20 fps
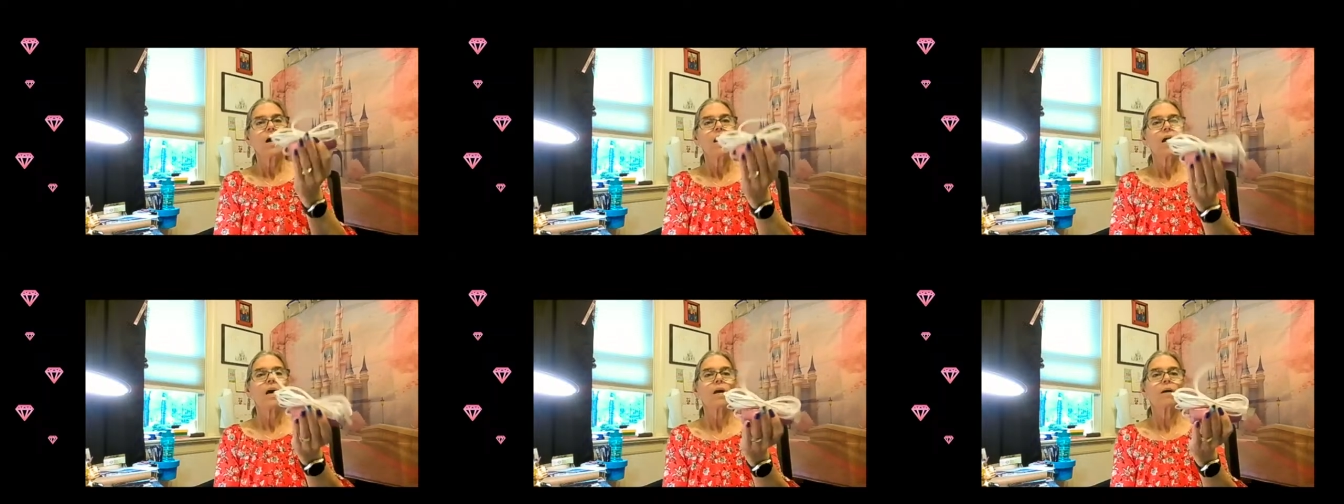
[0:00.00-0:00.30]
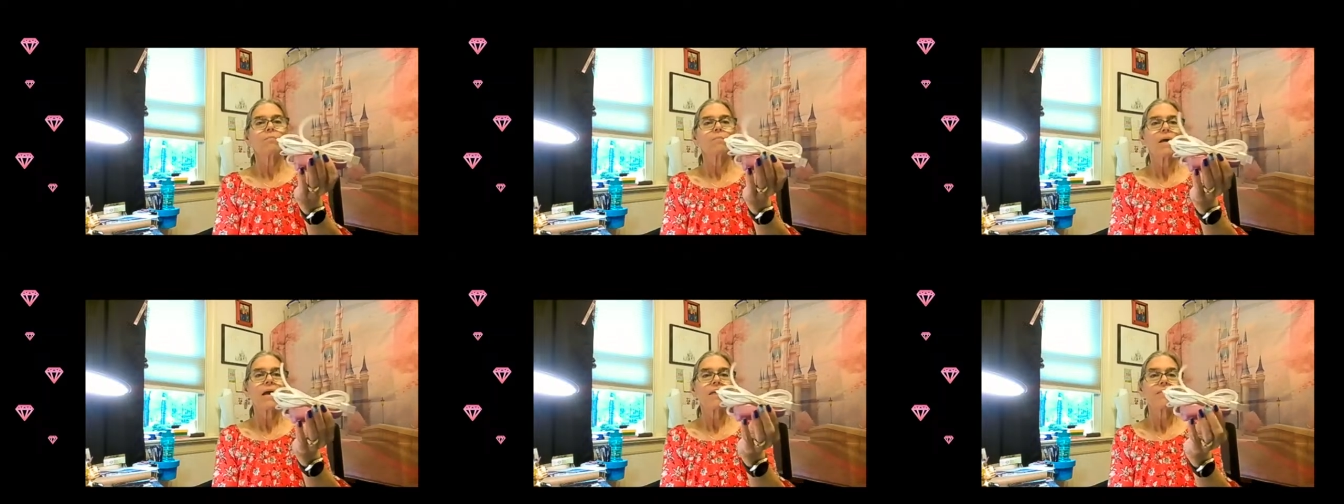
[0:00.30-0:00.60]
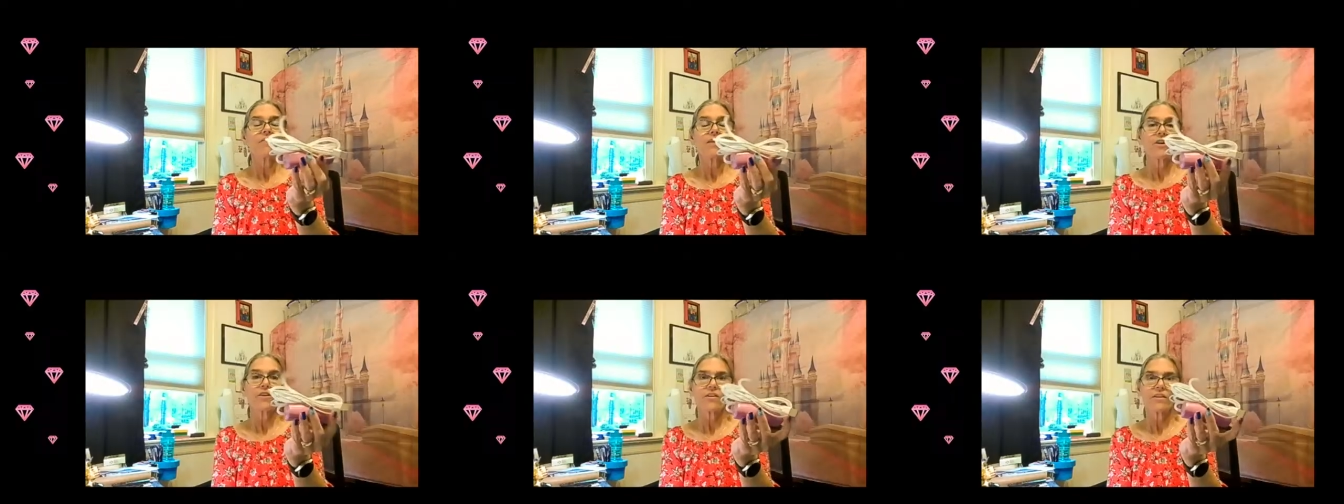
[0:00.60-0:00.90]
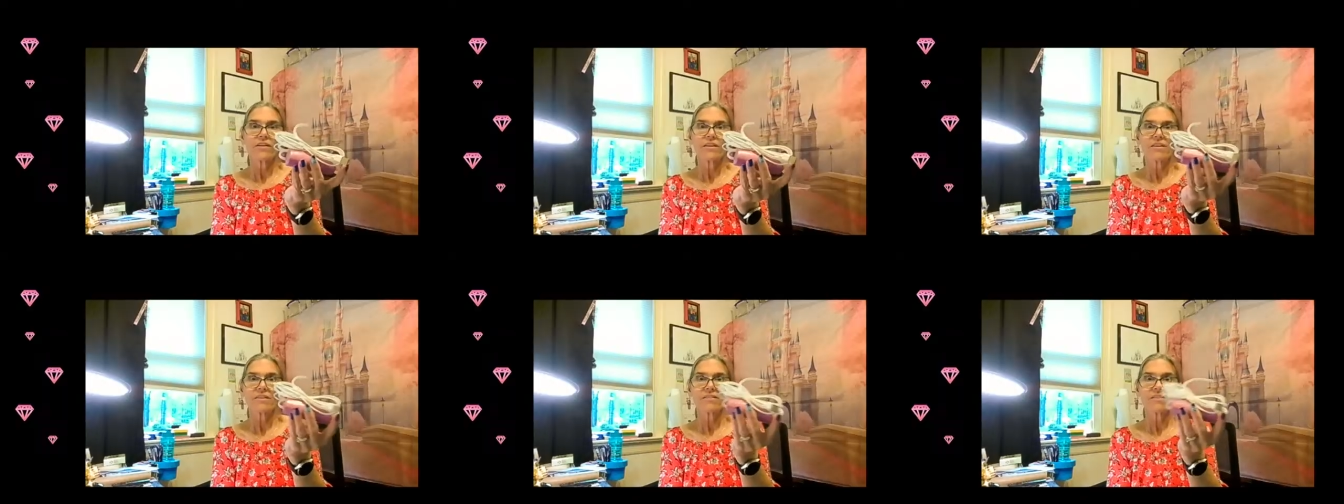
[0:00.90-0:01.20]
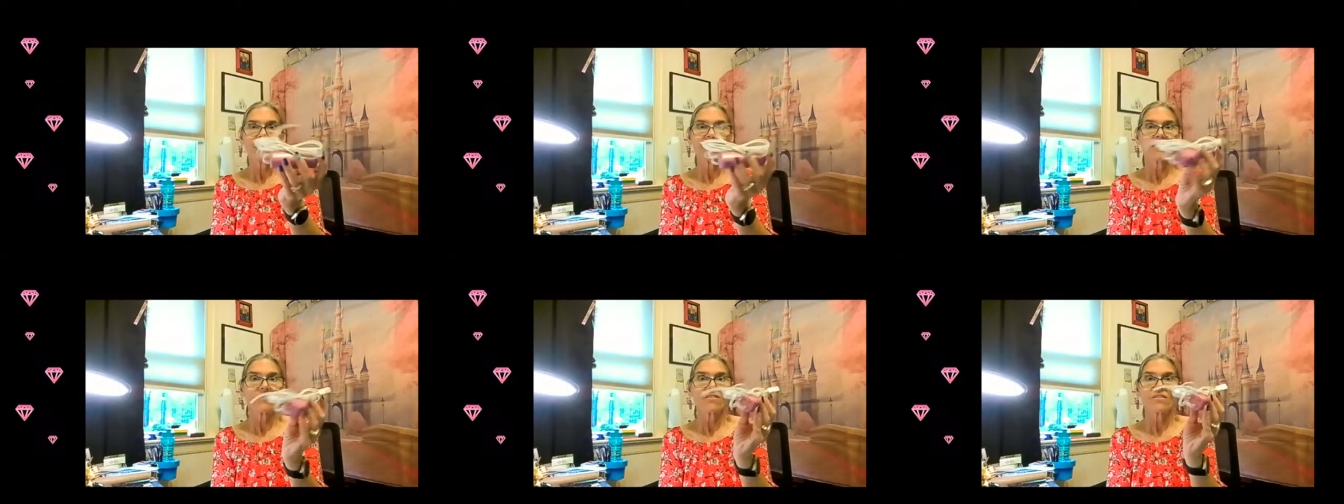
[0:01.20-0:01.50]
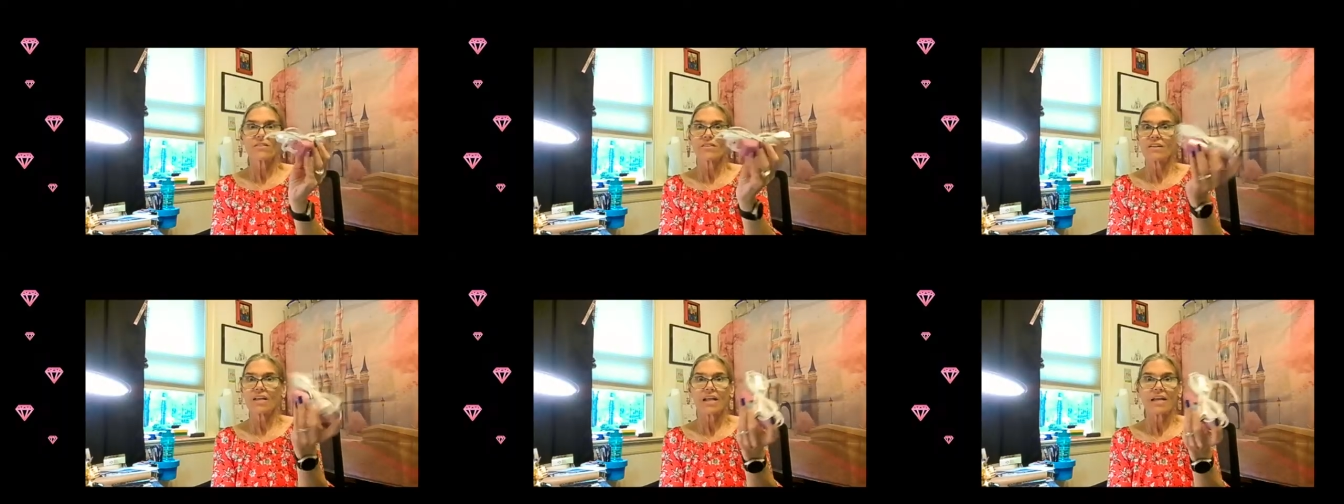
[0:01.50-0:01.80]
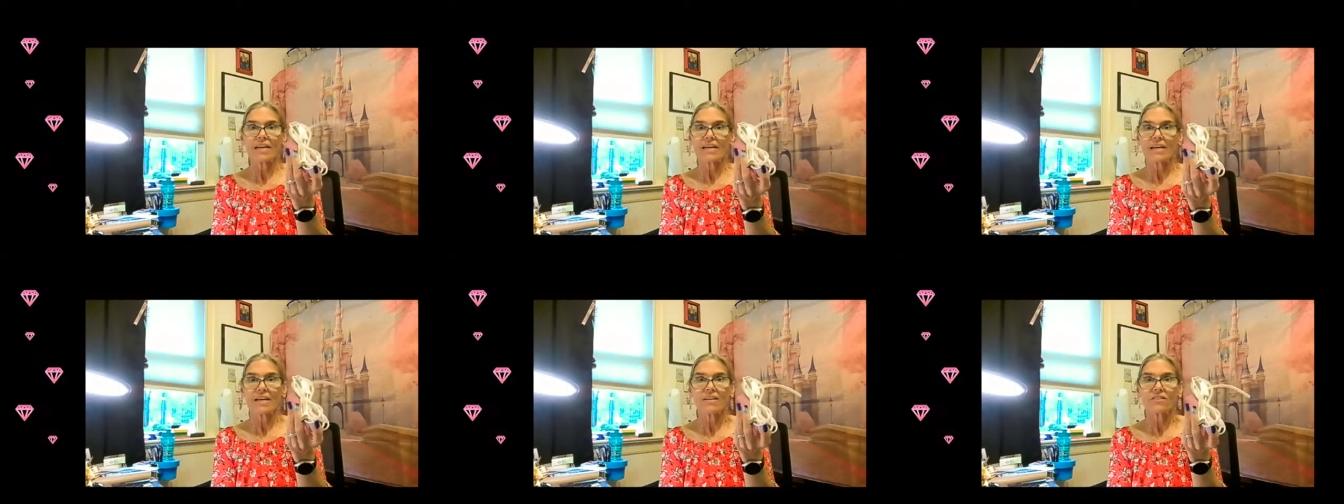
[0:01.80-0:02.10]
And there it is. It's
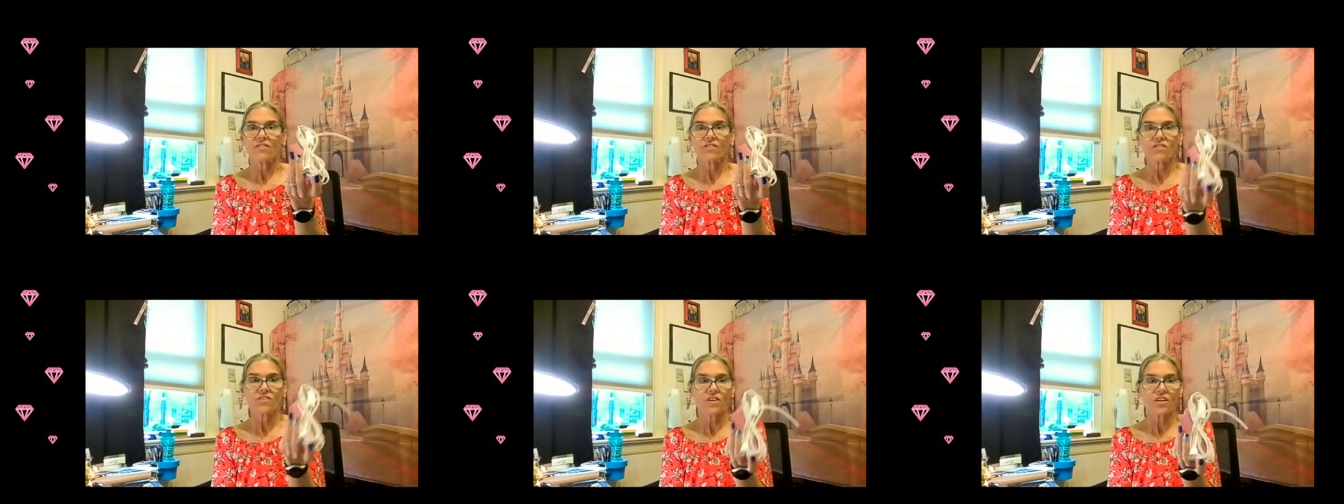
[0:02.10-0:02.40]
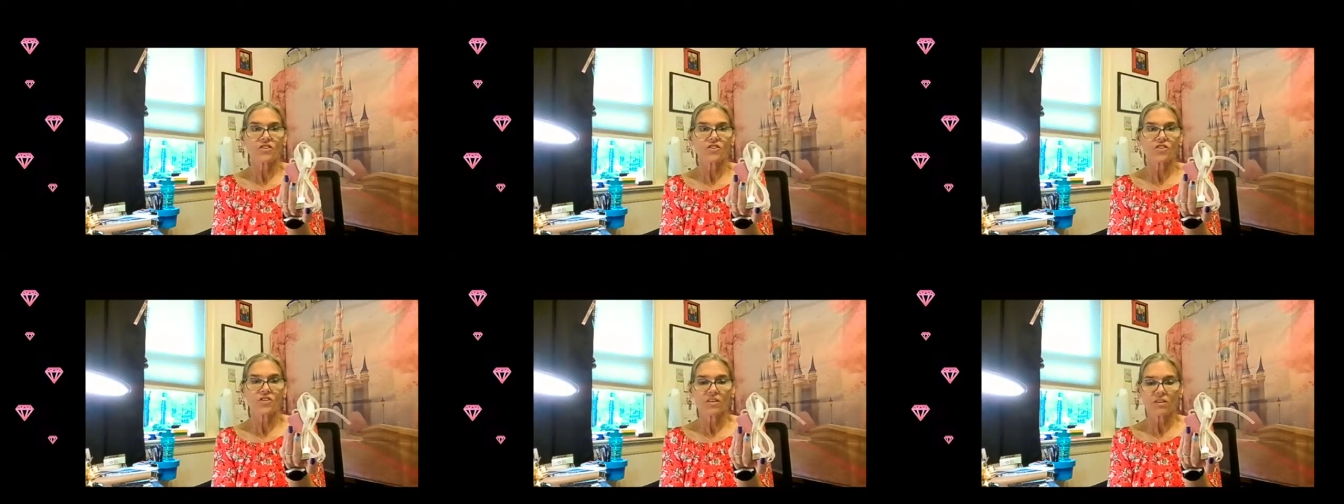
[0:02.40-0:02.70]
such